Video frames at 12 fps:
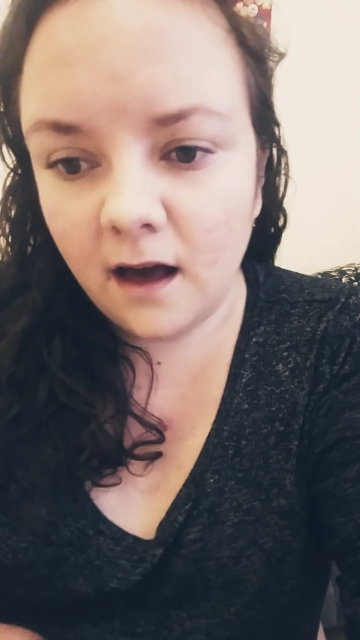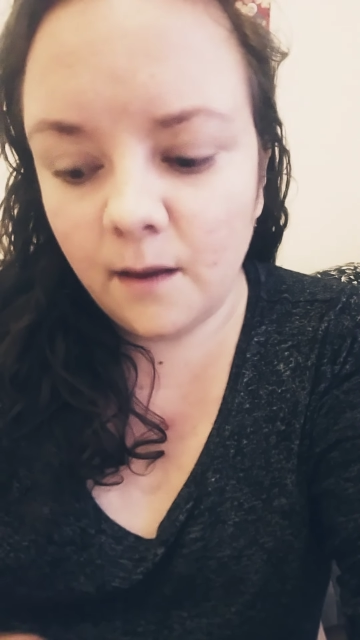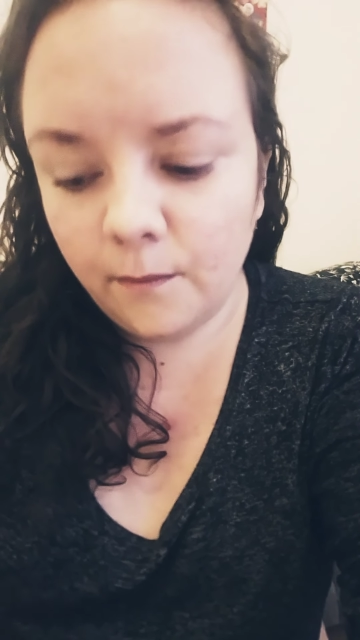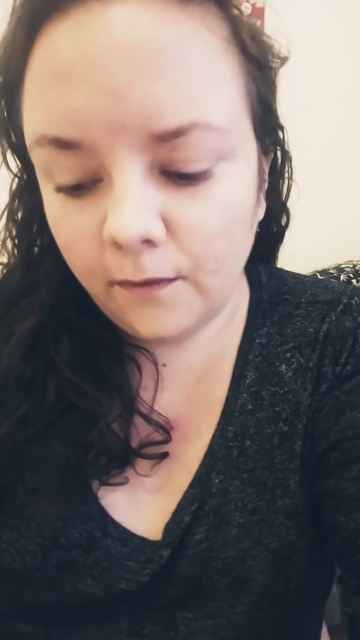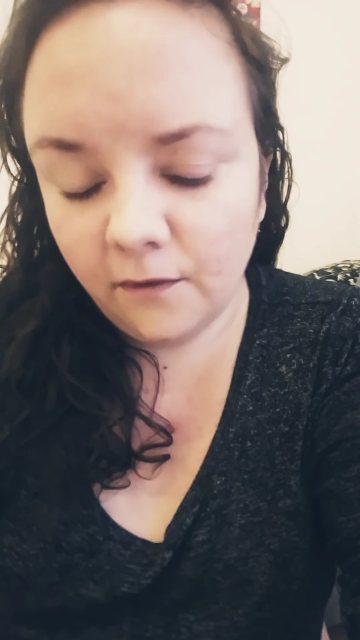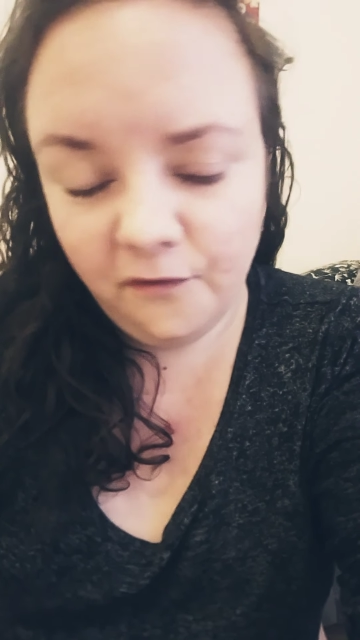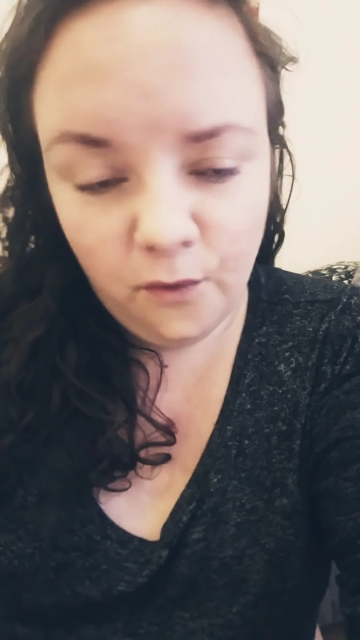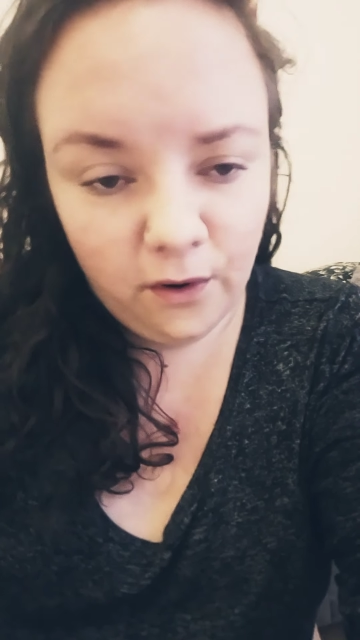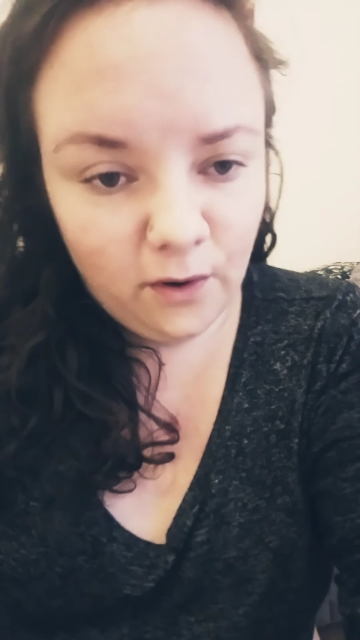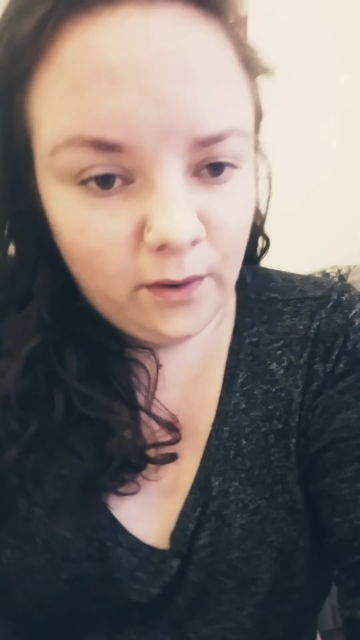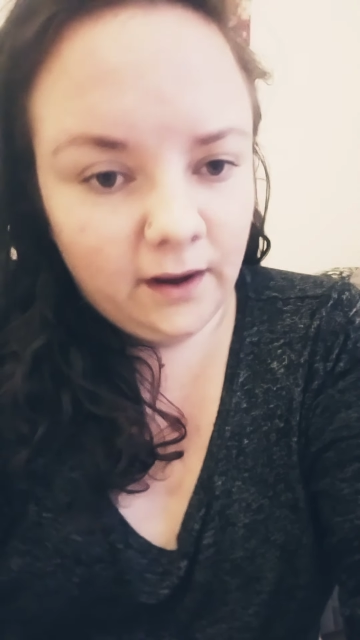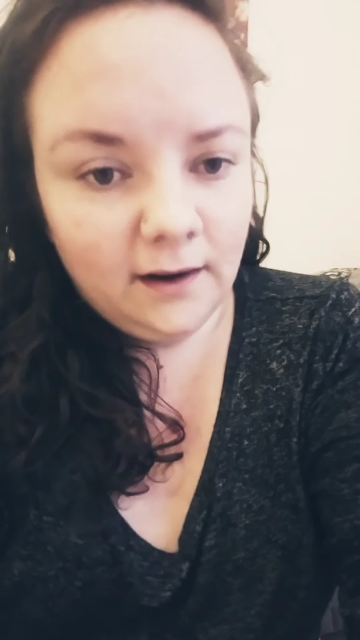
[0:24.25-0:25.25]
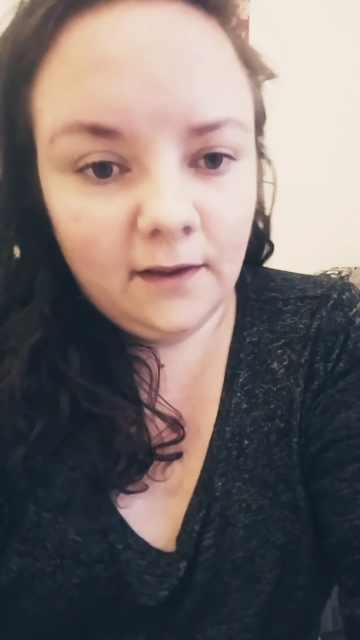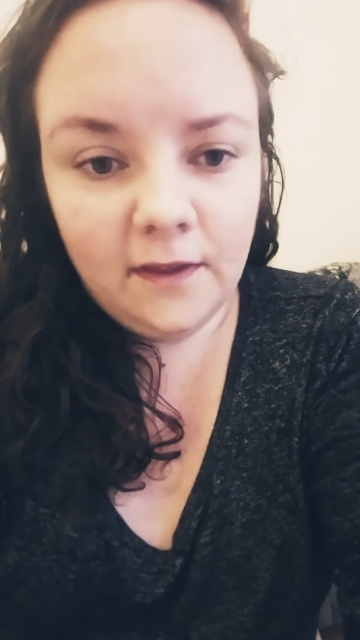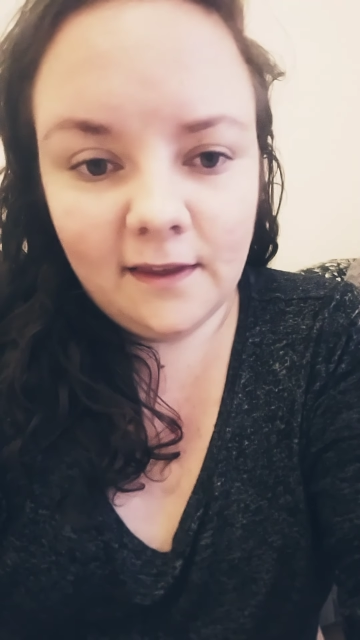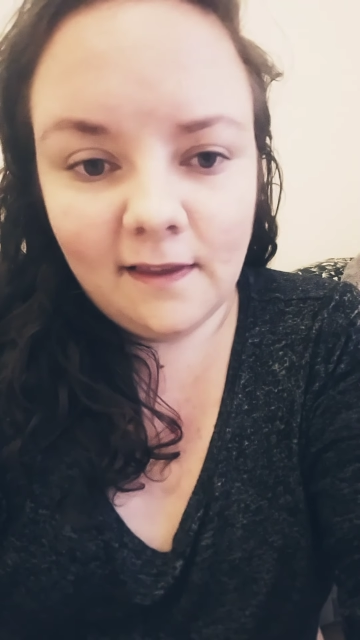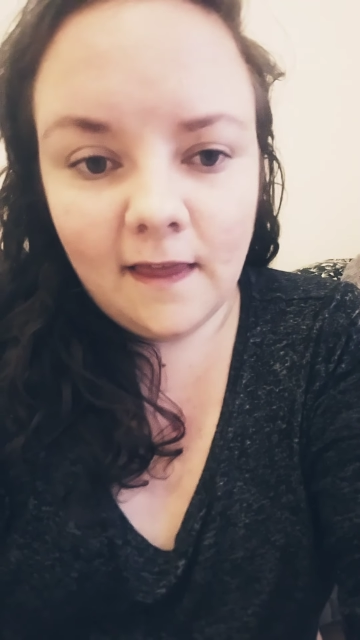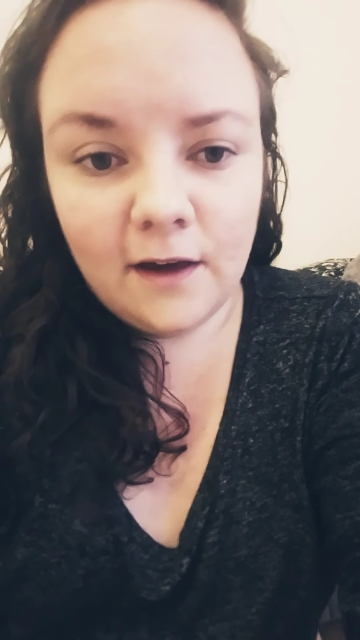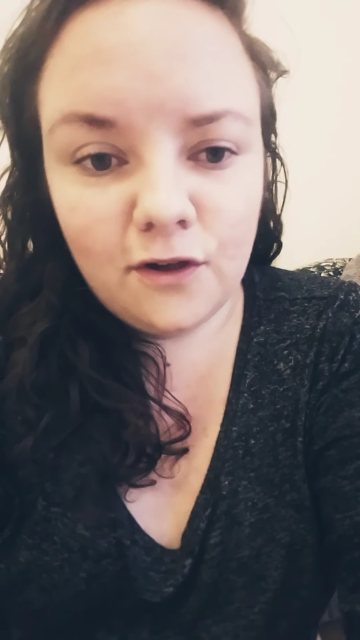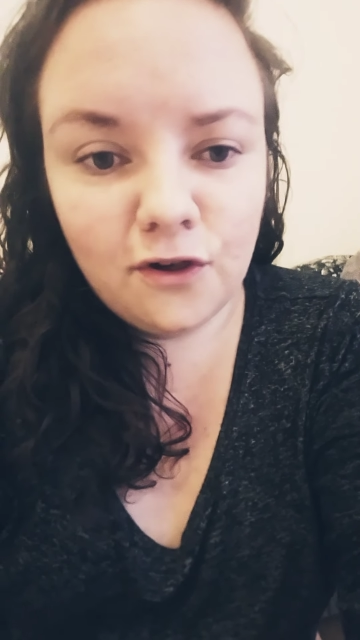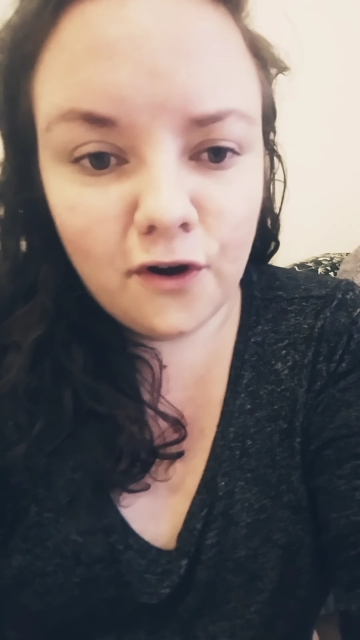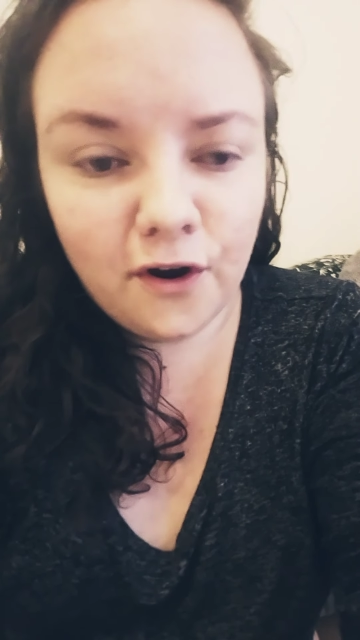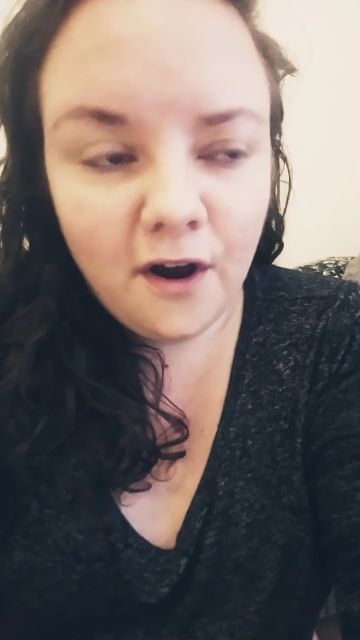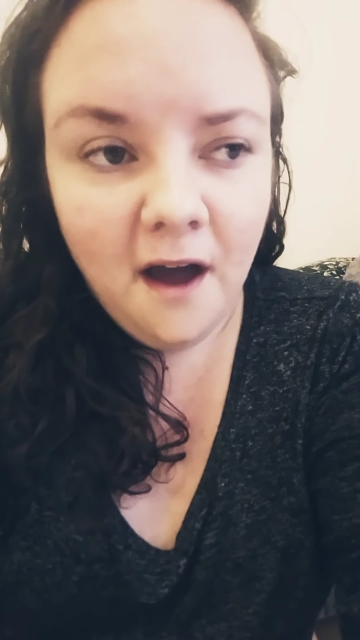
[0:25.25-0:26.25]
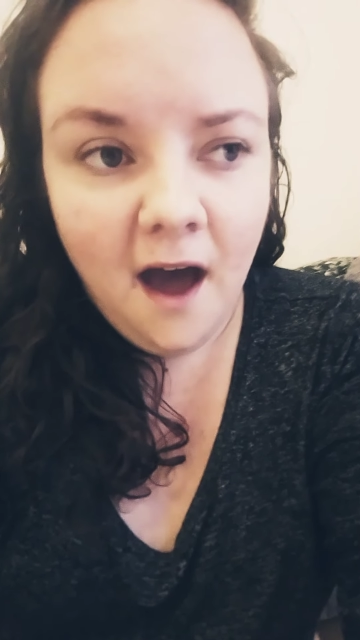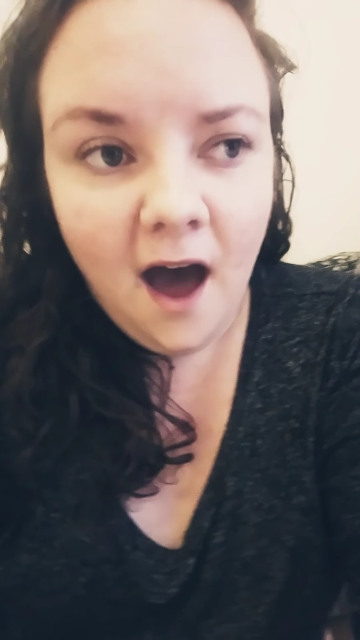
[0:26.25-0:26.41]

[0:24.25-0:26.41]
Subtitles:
before going into this lecture.